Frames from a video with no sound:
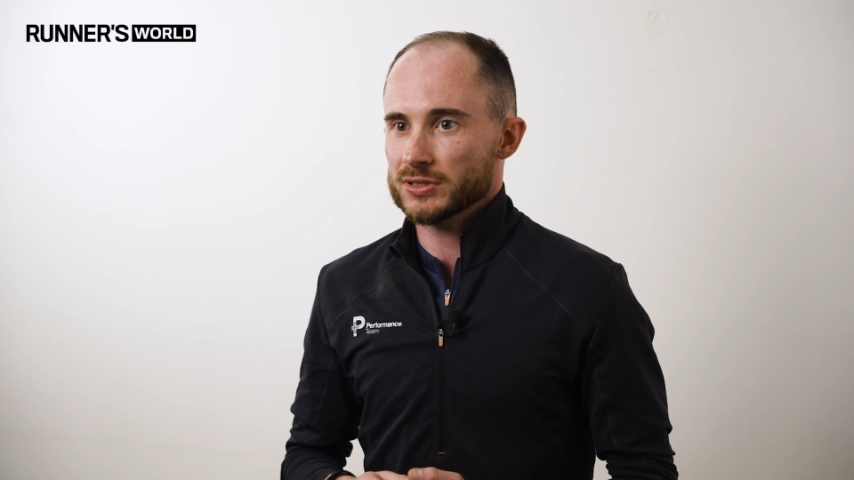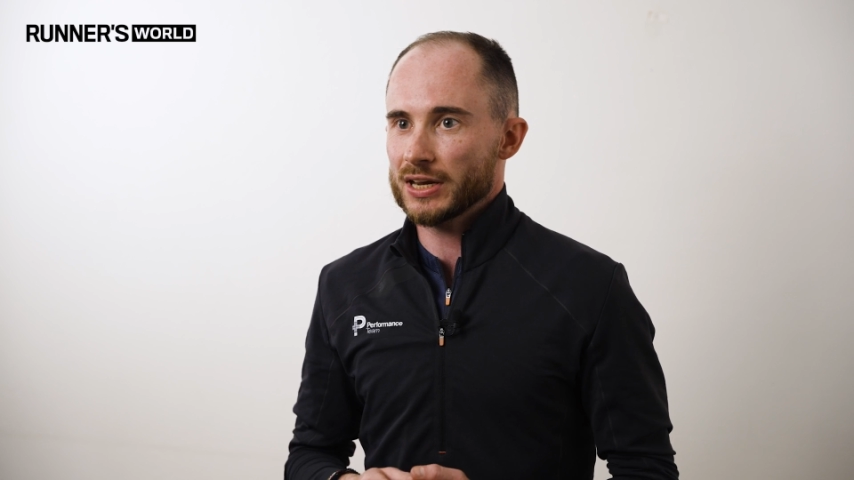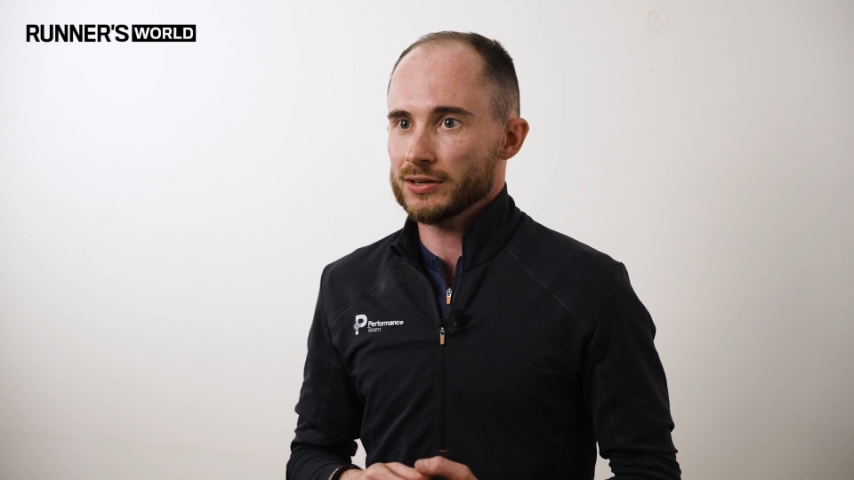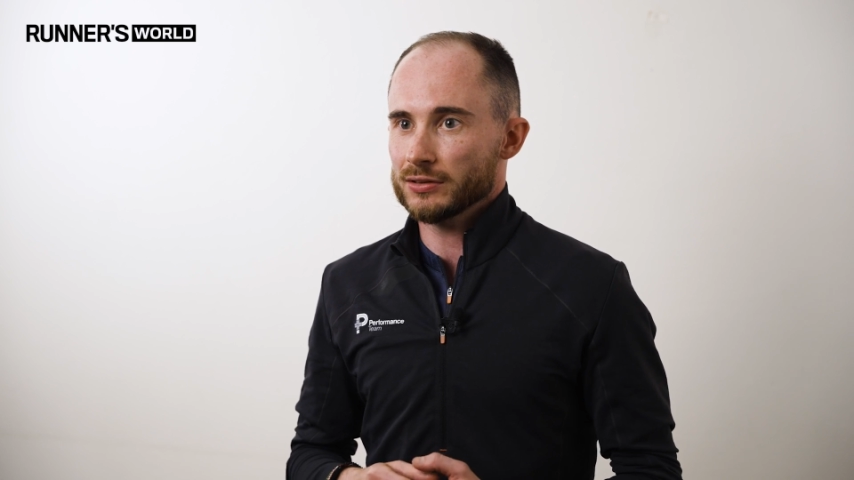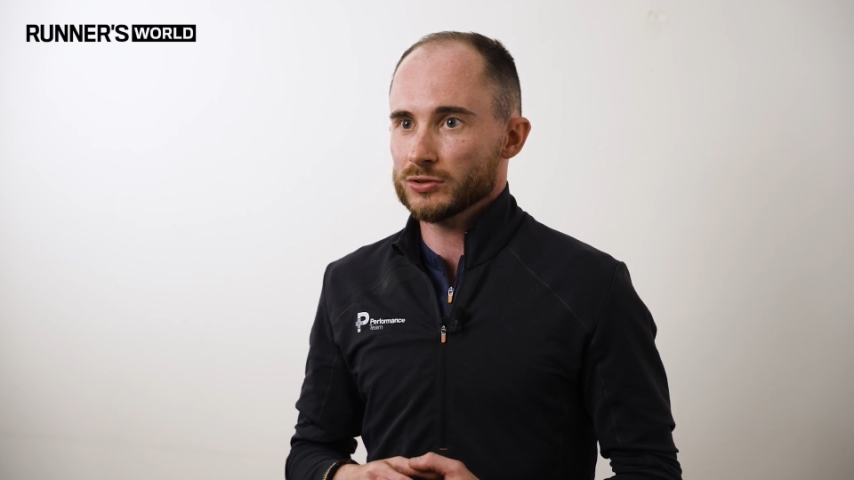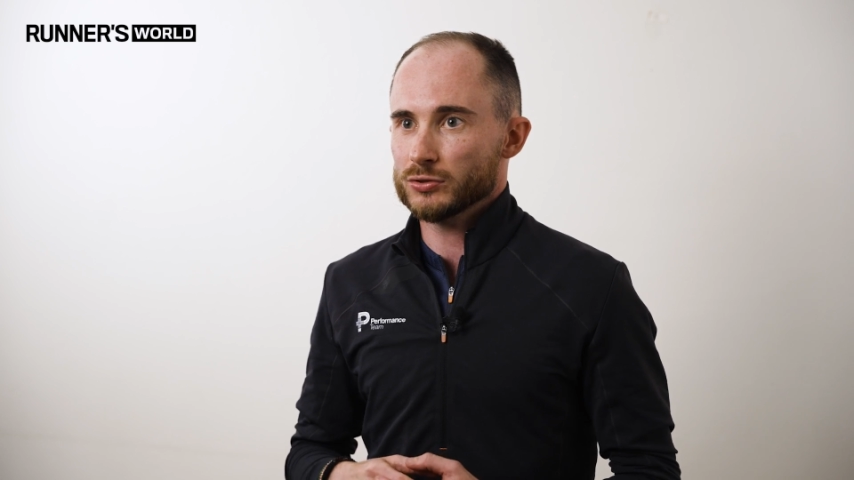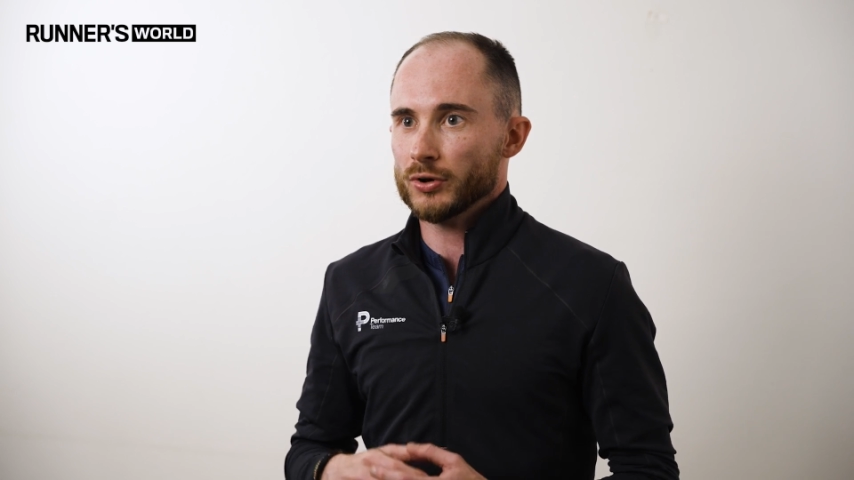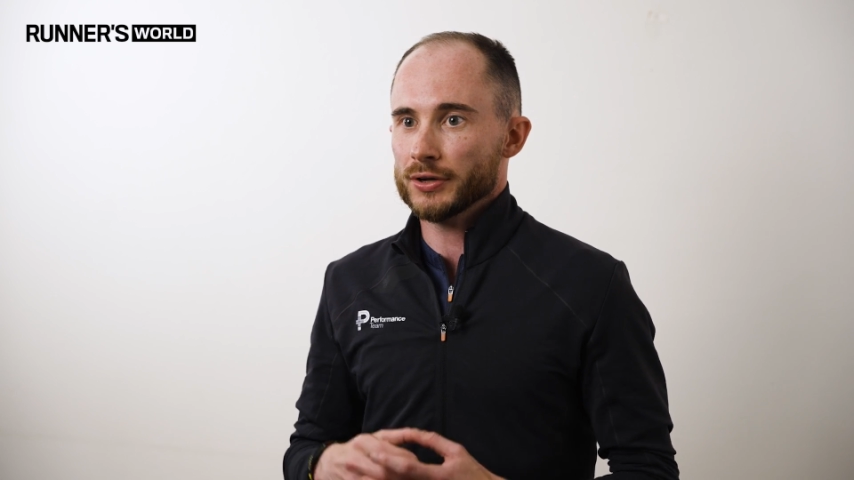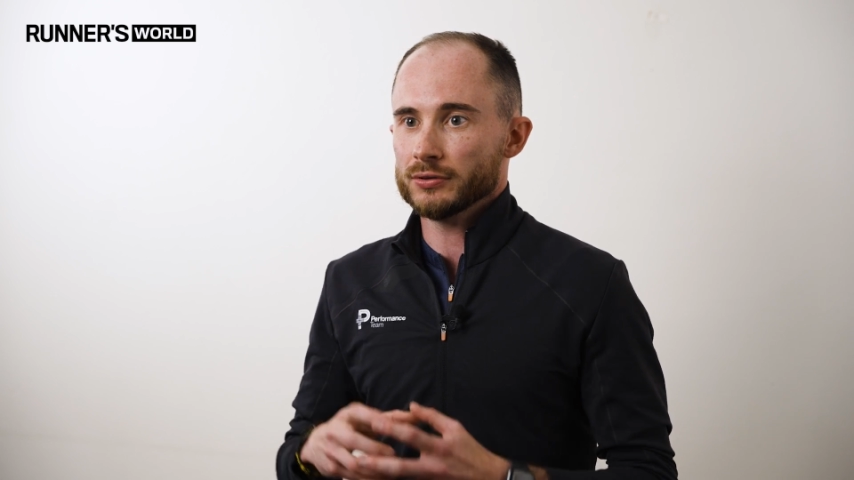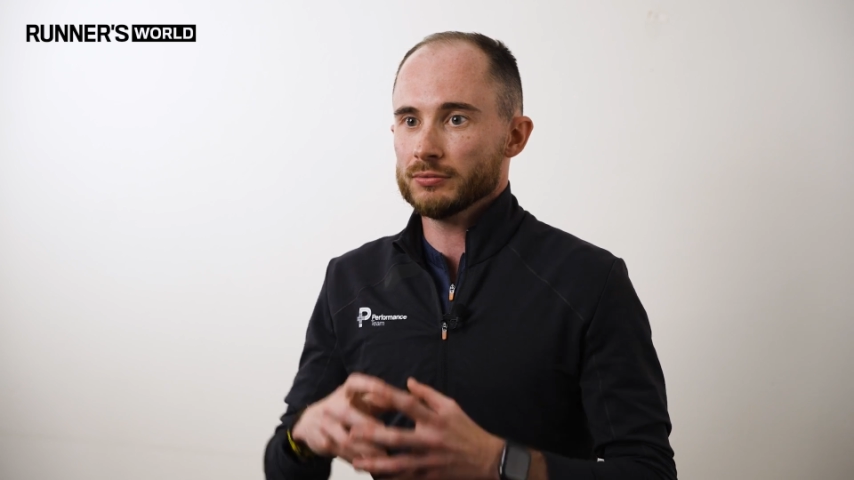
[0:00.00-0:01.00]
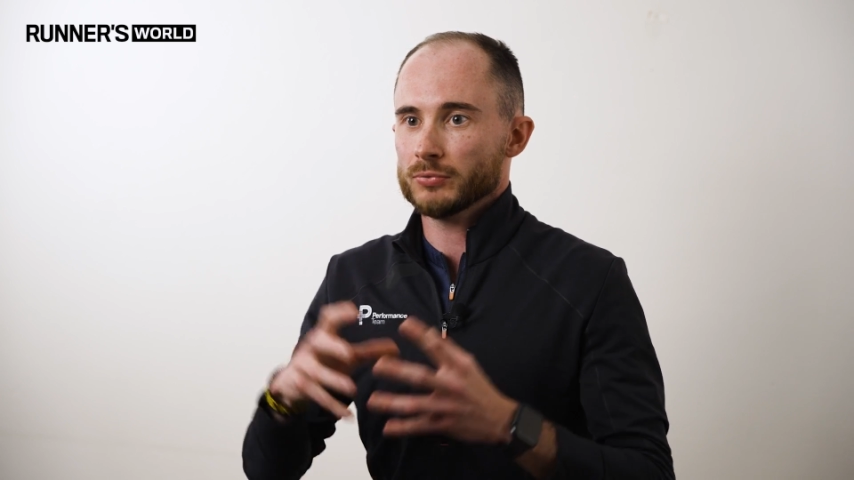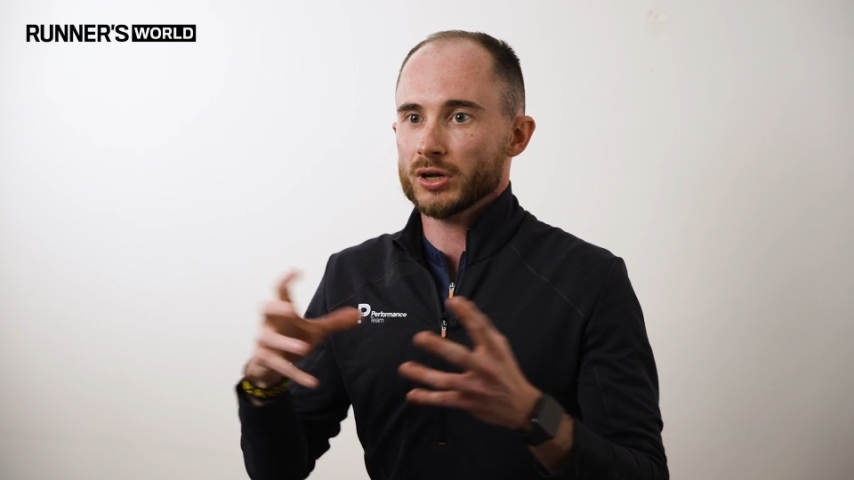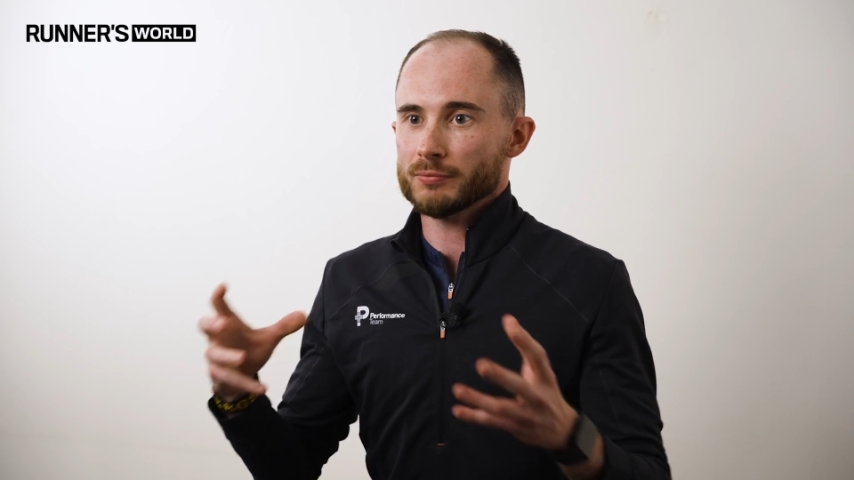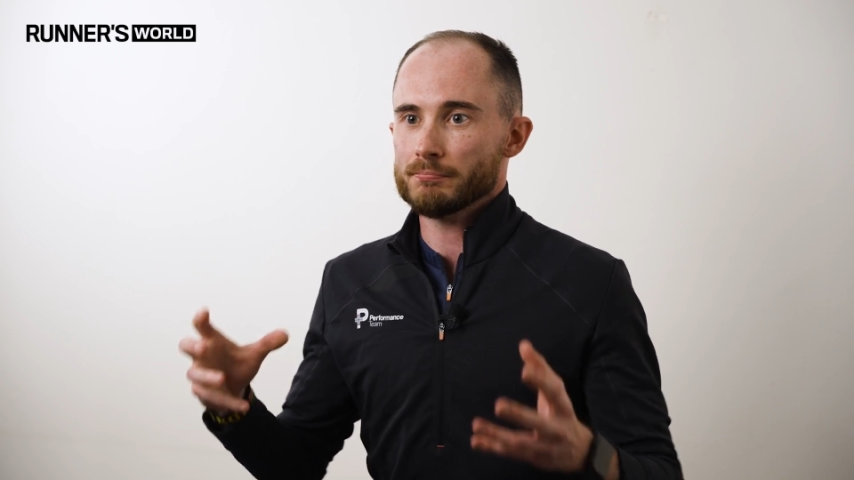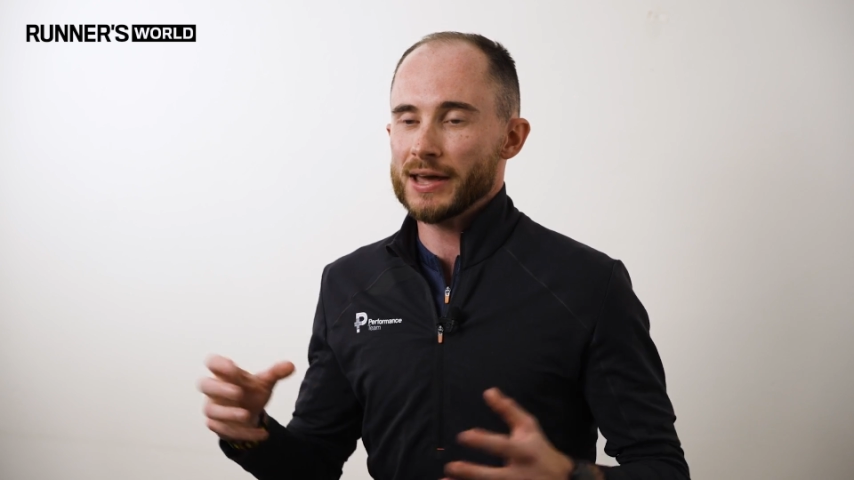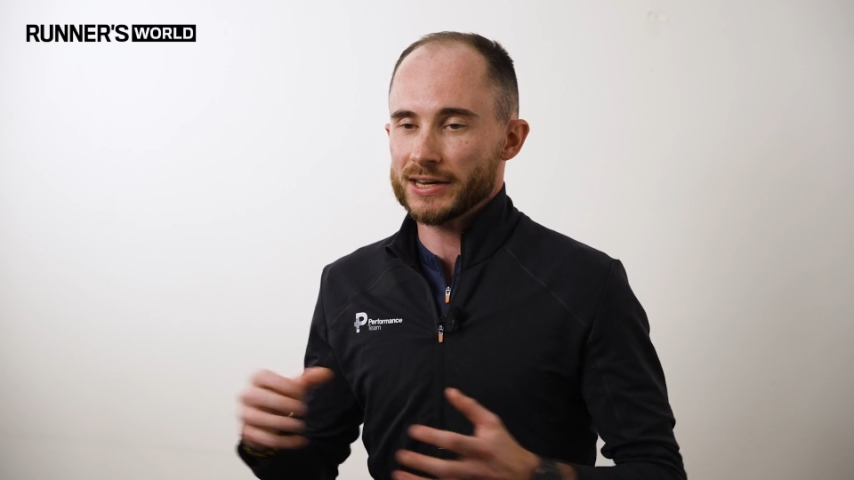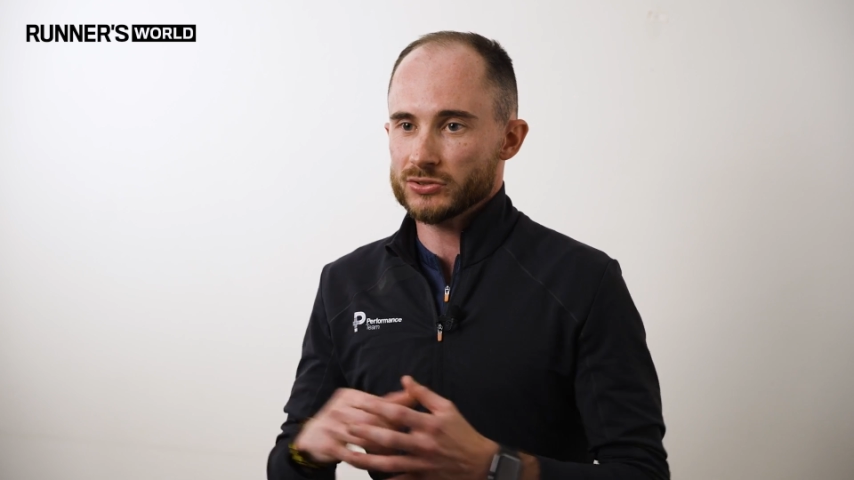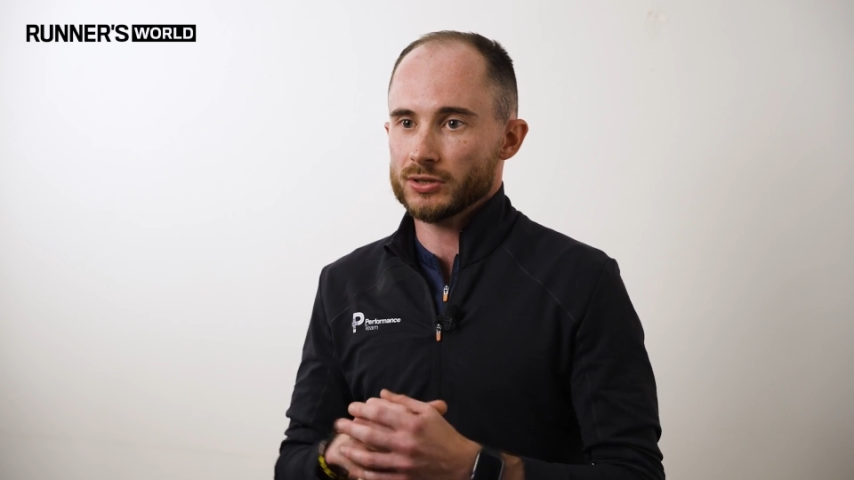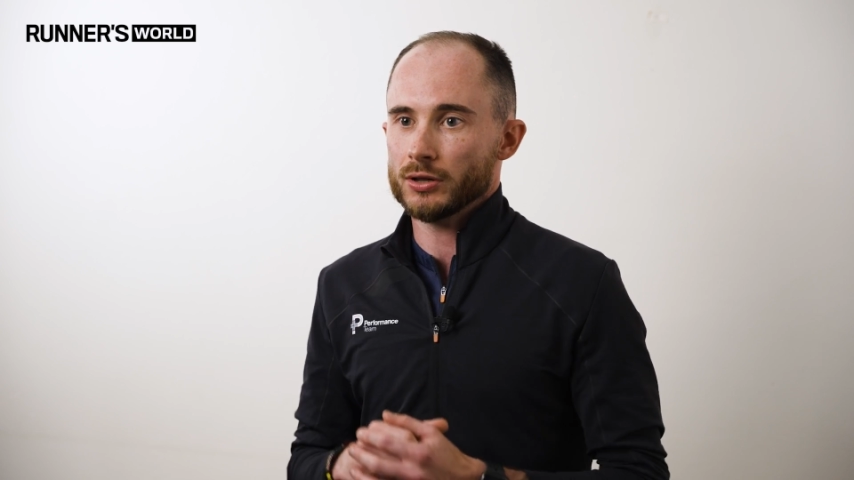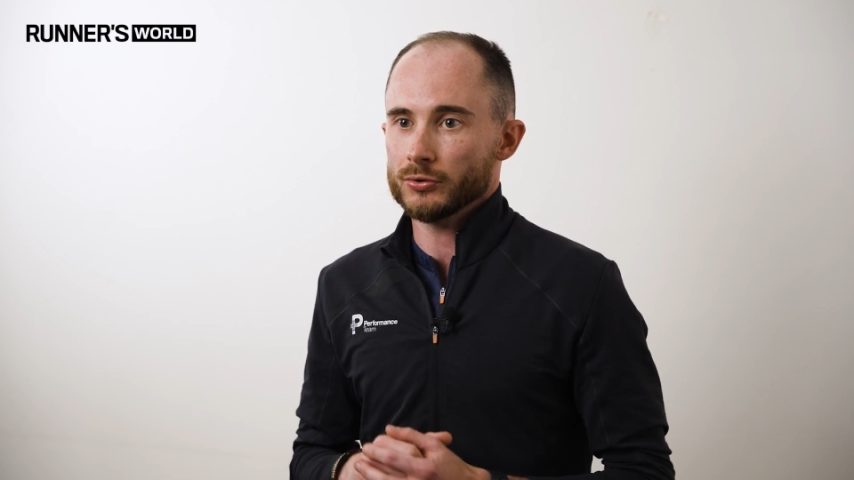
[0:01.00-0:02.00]
tendon to try and kind of
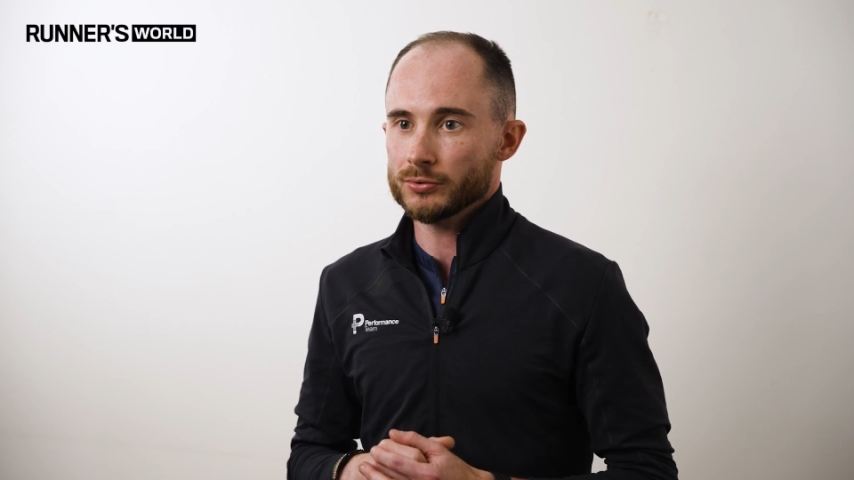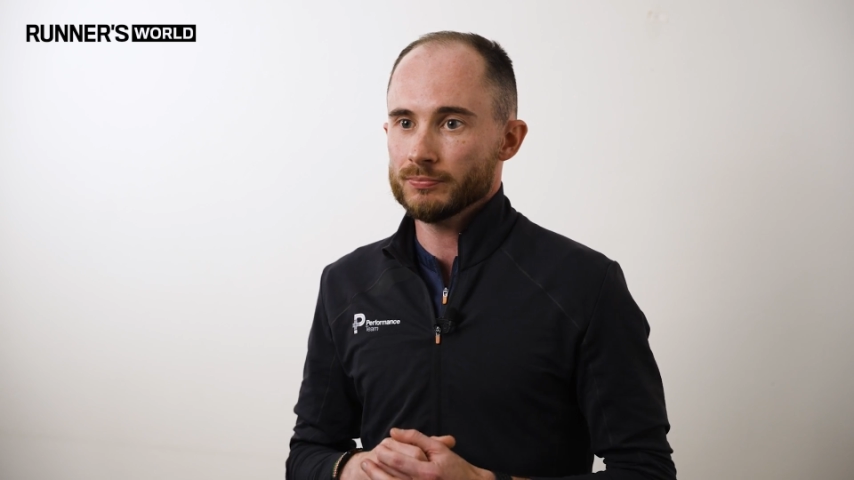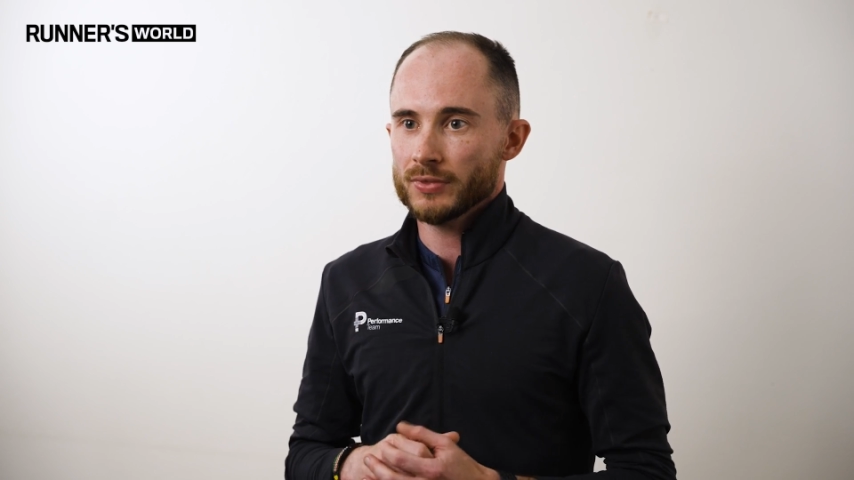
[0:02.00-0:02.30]
manage the load.